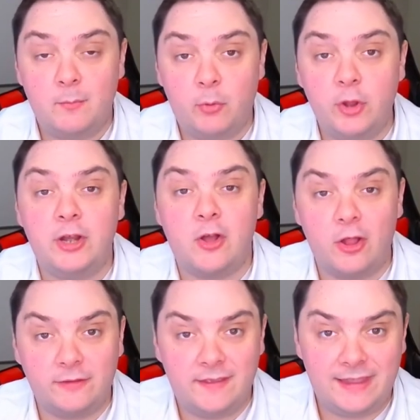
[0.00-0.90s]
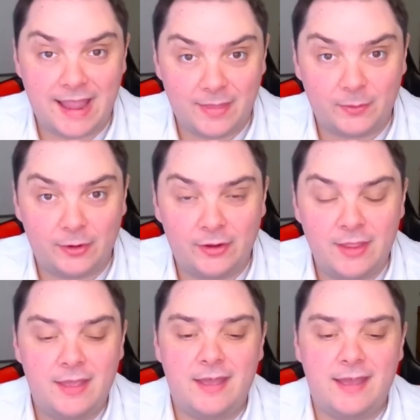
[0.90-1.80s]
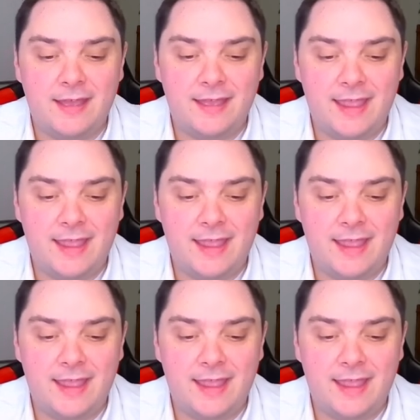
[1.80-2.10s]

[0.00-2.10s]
put it all together uh,